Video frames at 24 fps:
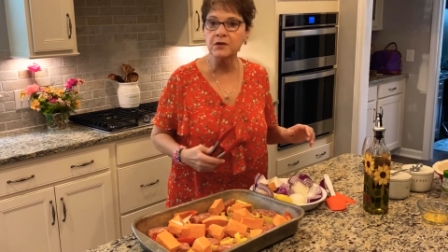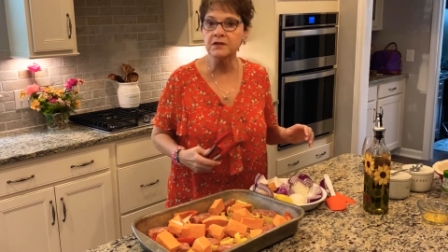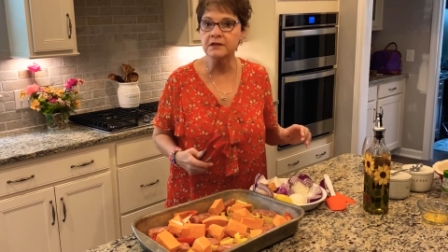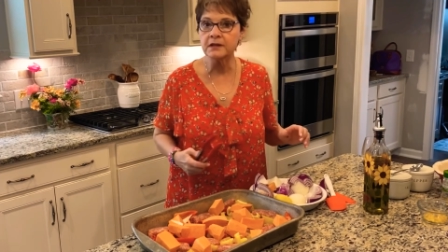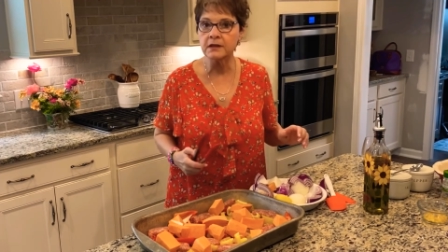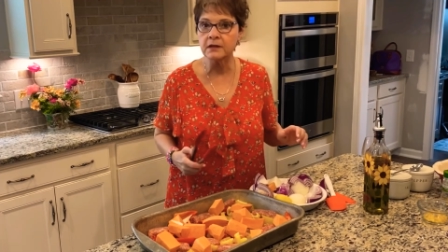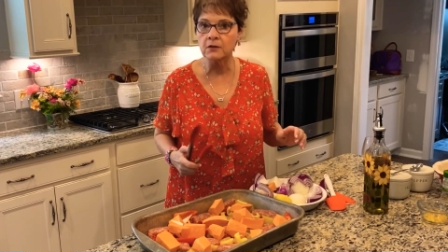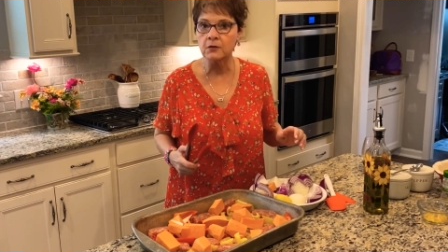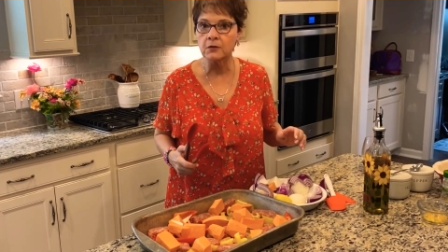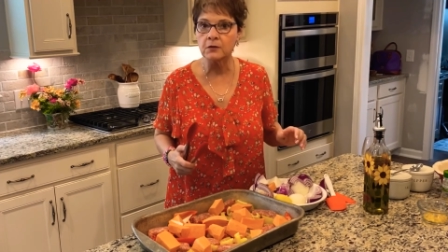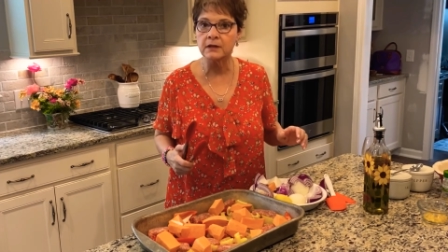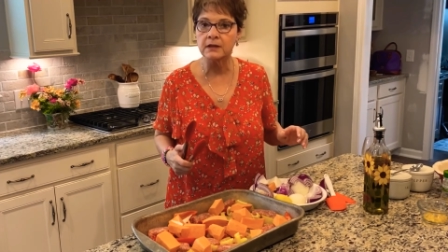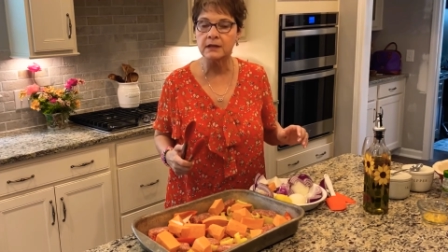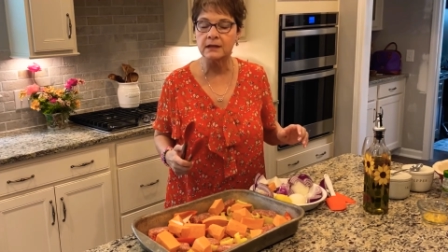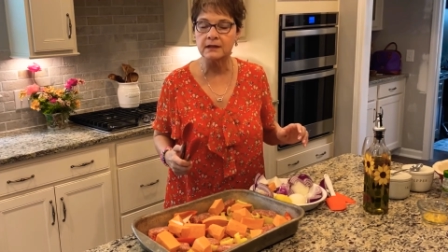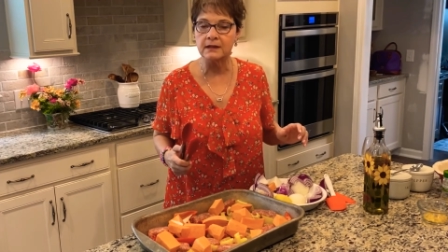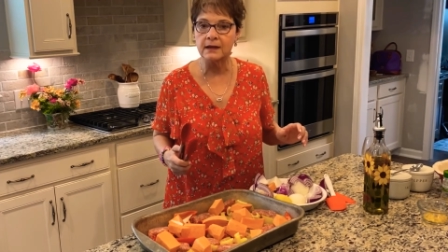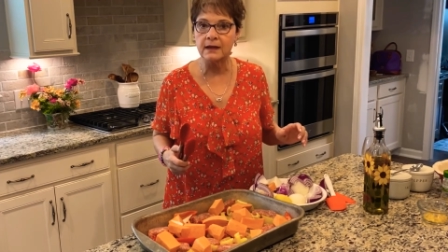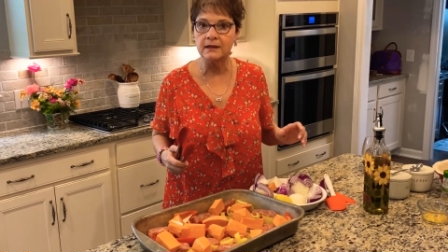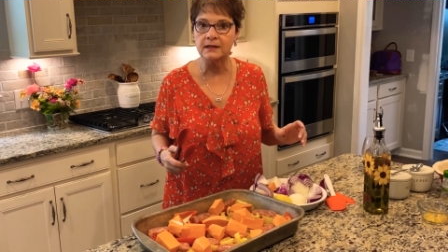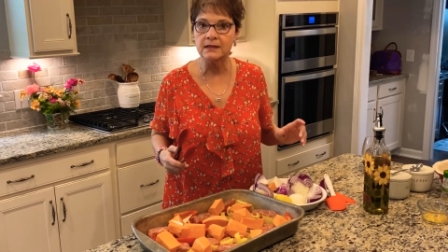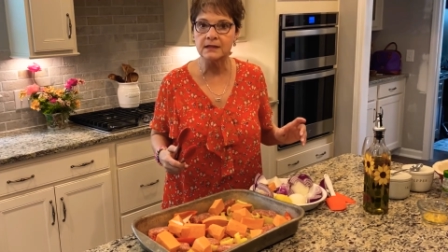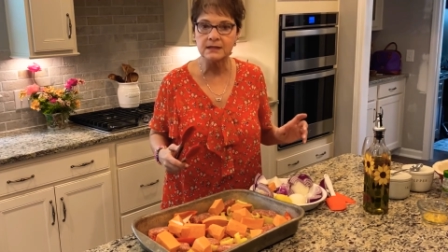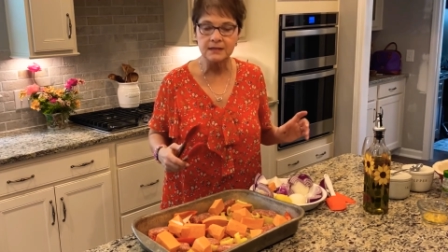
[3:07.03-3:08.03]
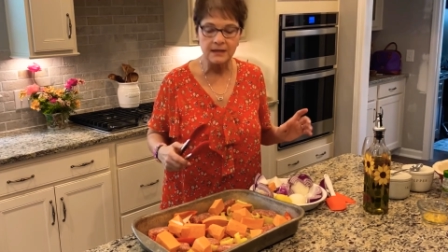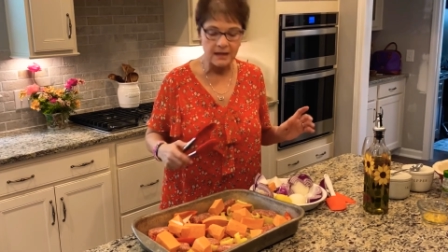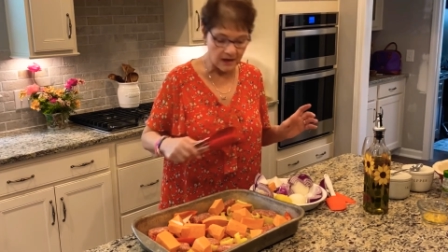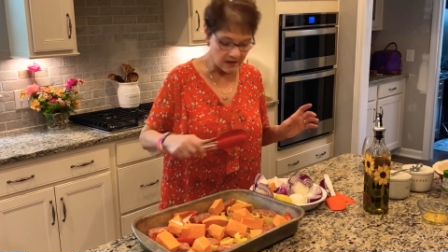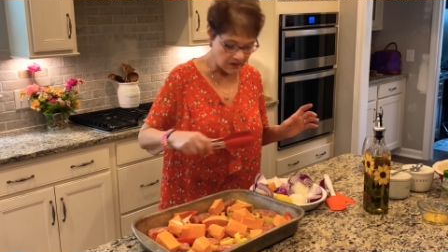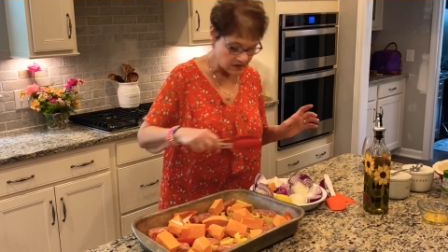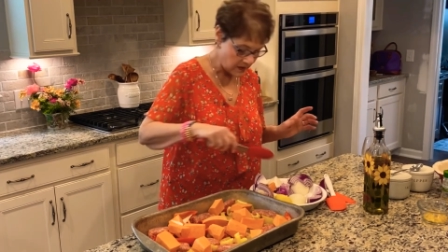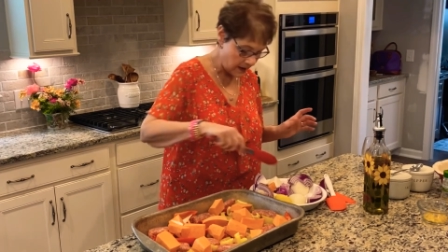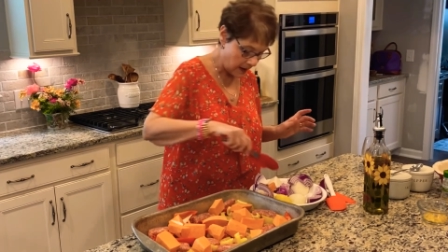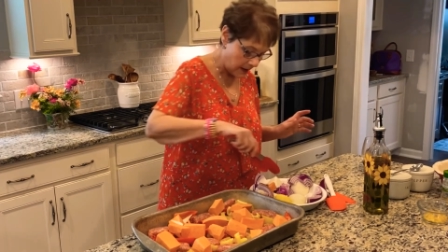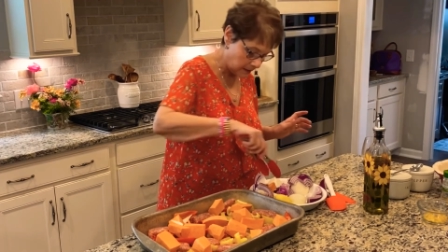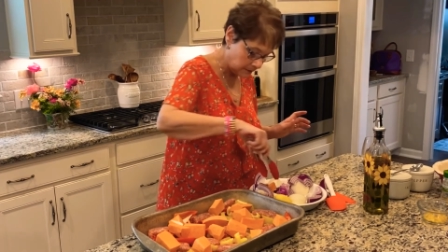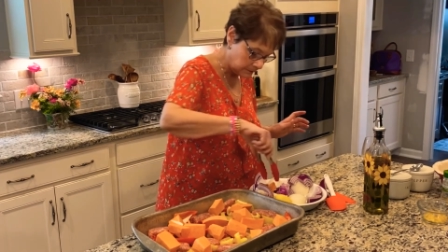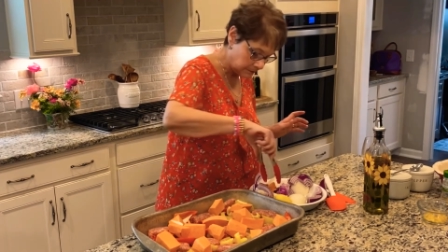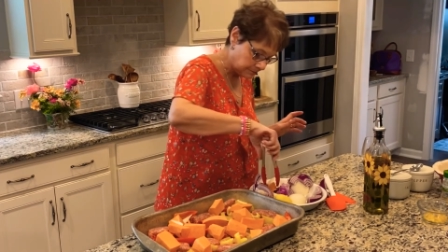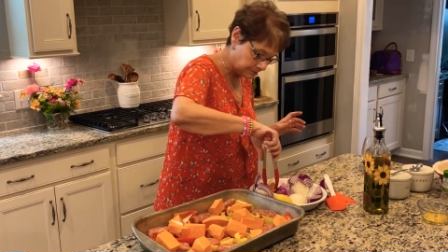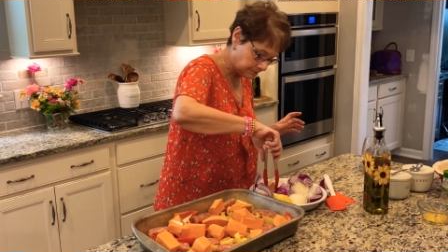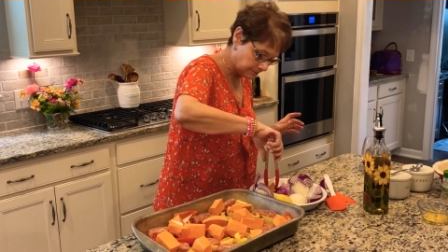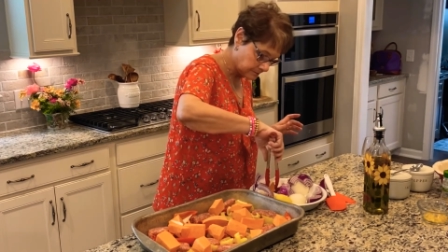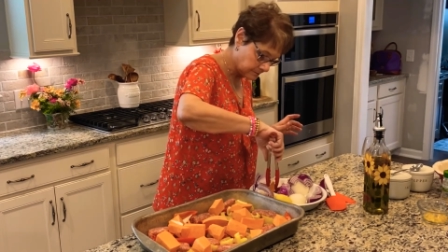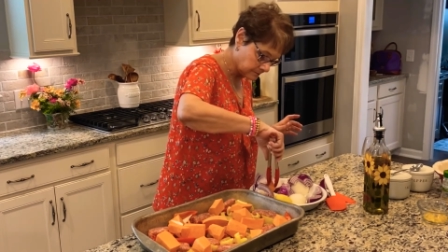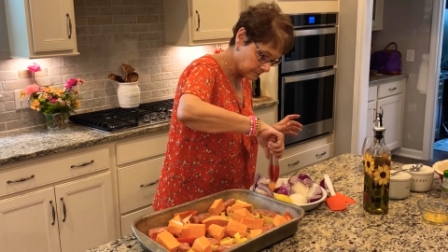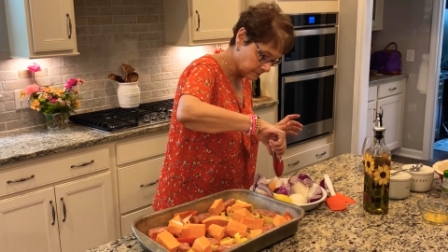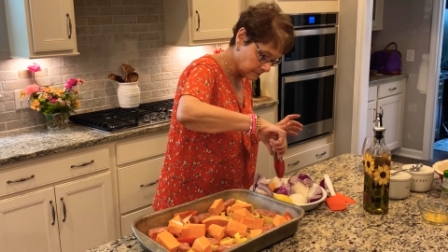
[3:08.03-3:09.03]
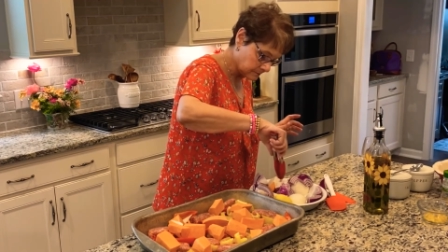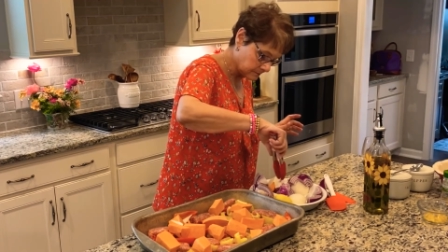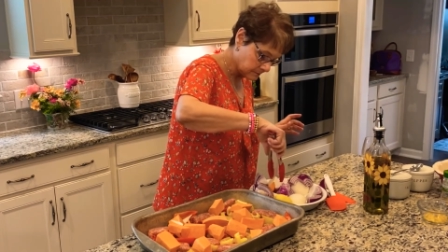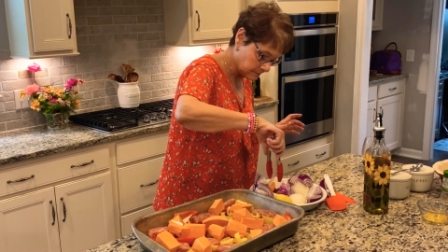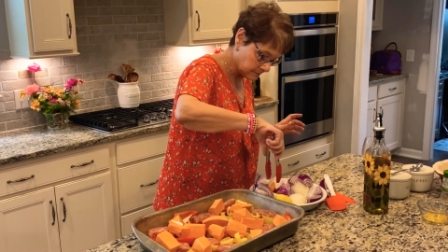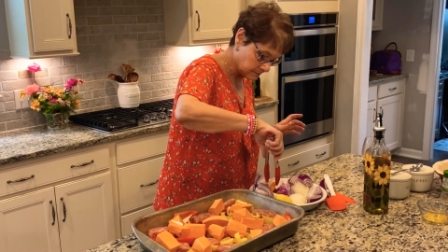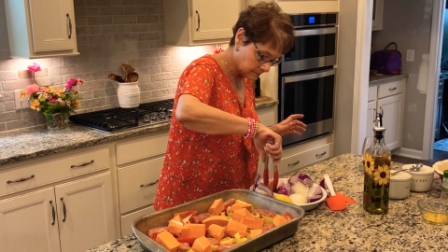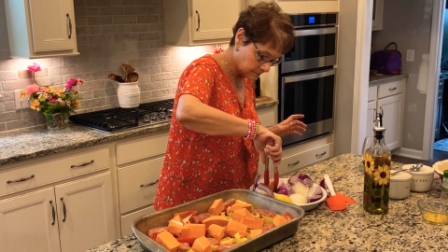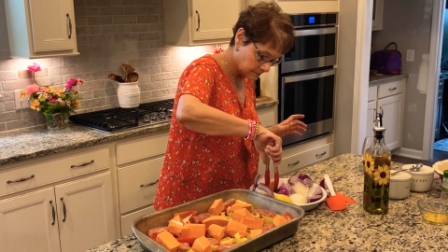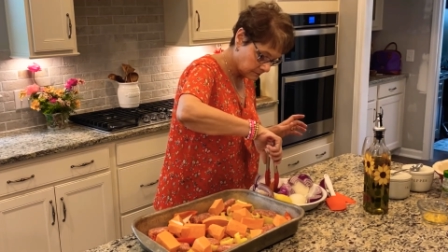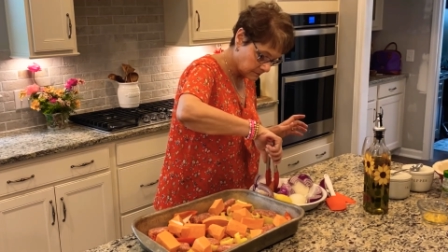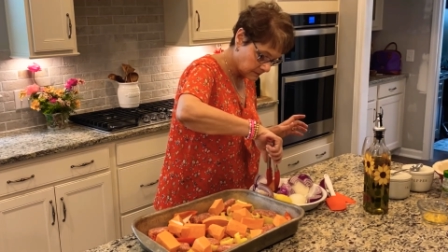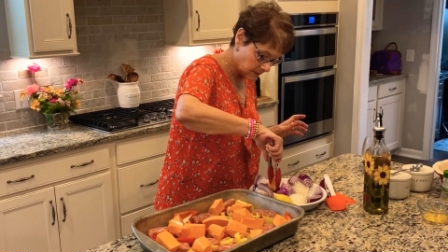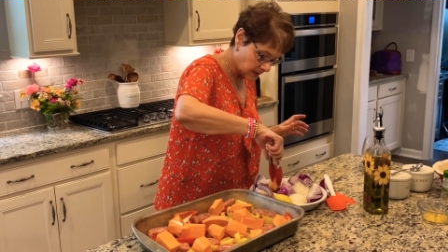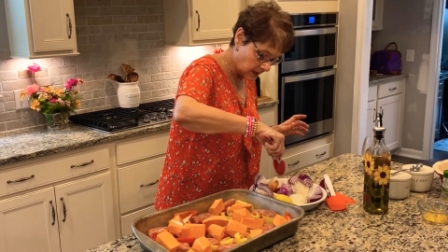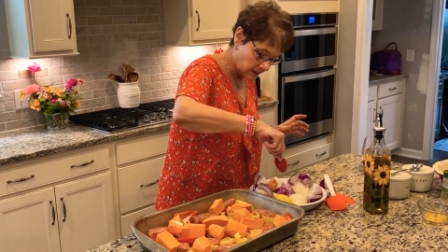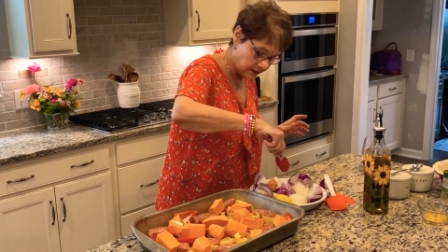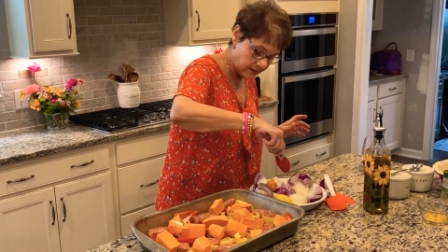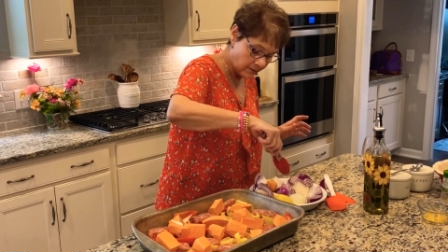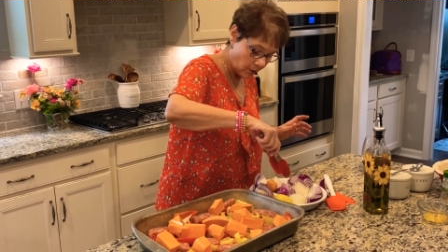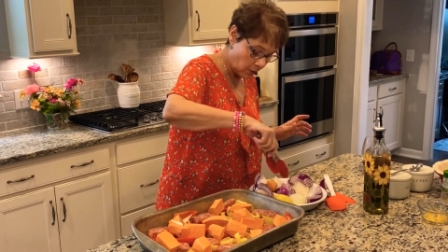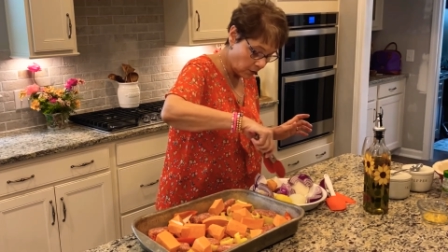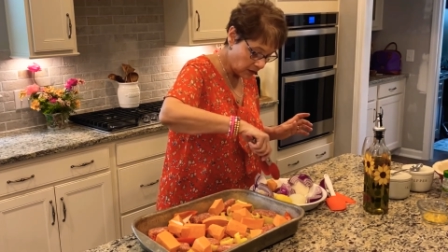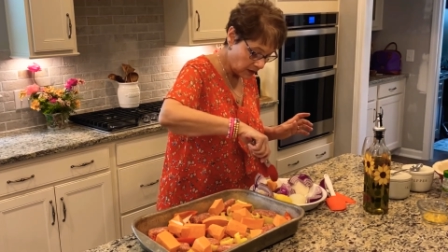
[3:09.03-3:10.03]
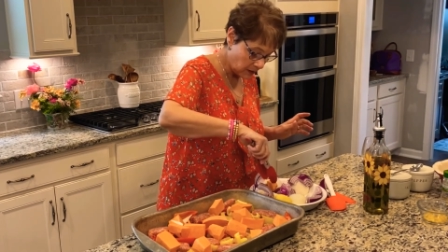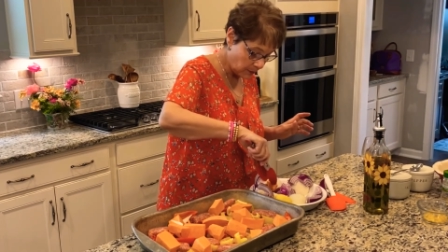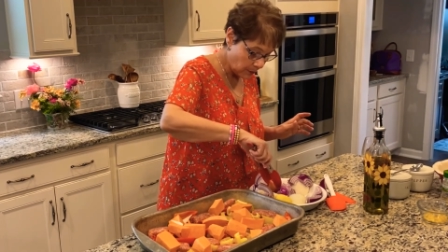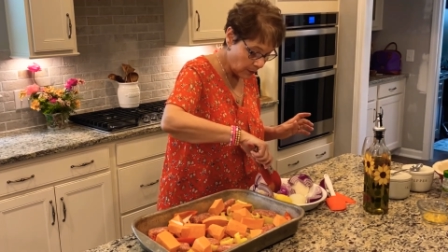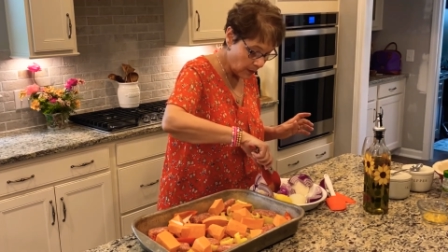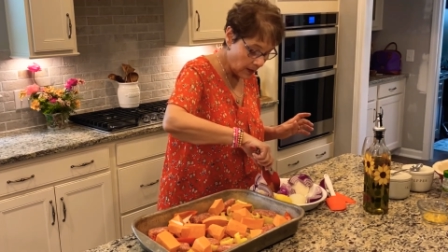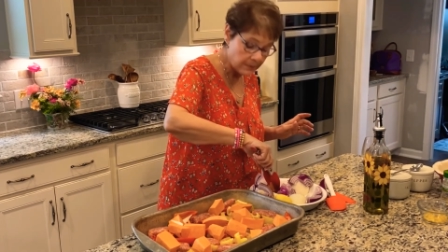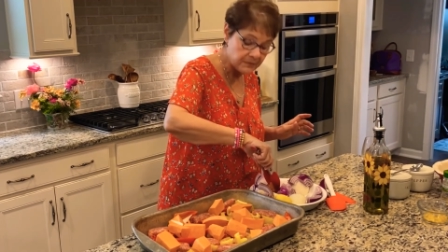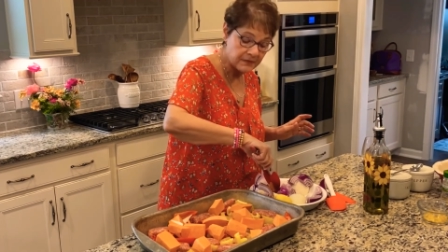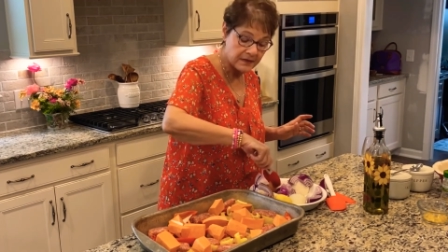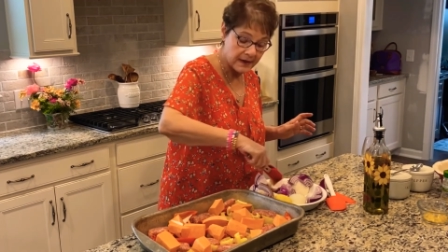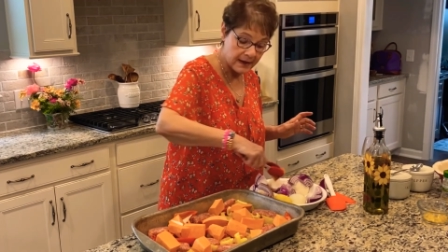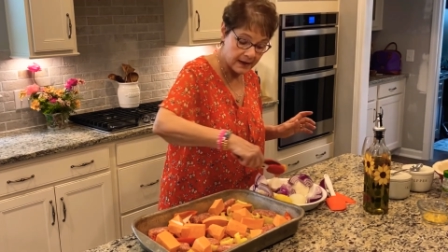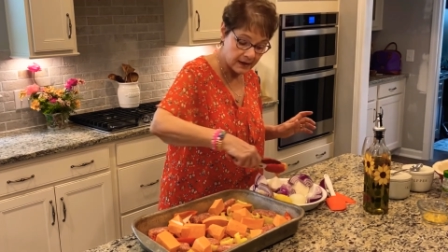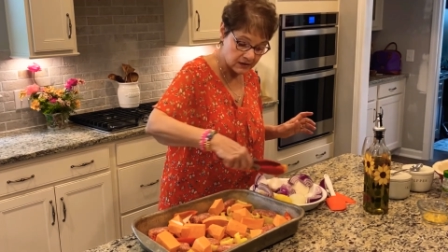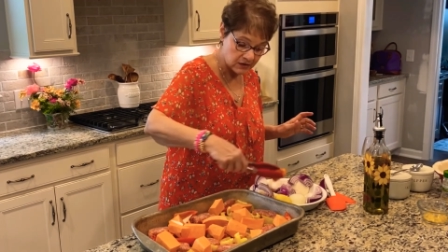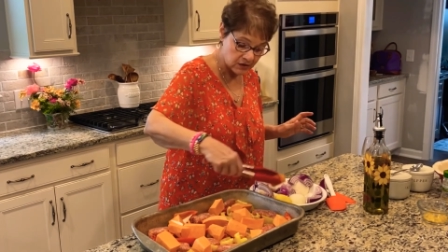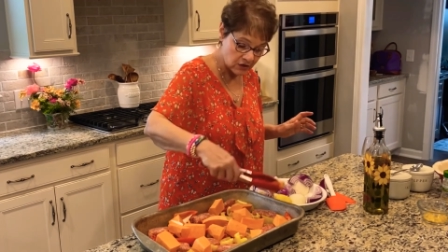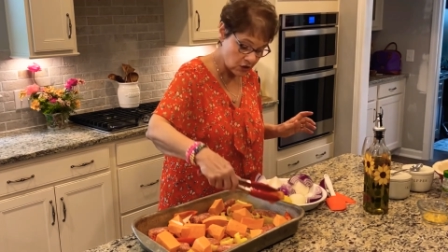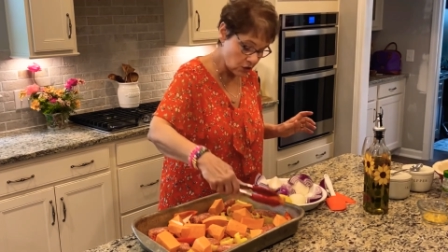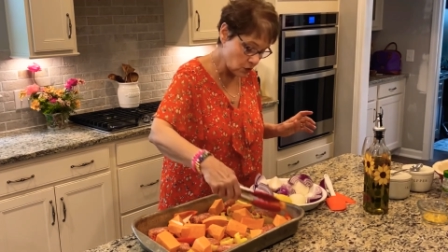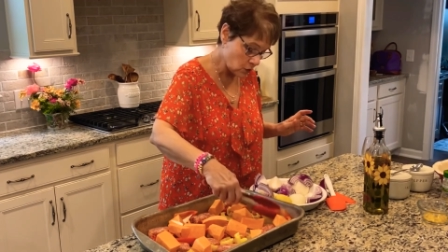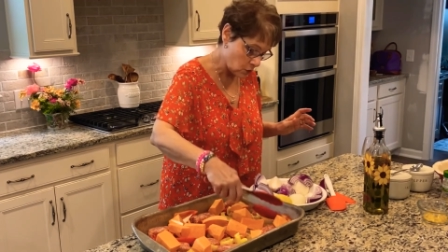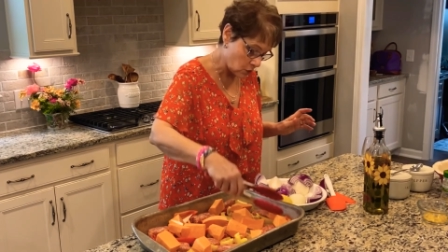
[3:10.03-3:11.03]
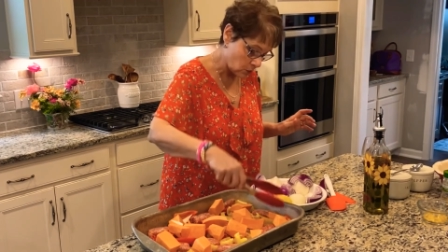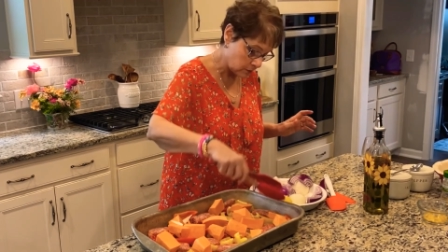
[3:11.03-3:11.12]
ingredient. I need to get that. And I've already prepped that too.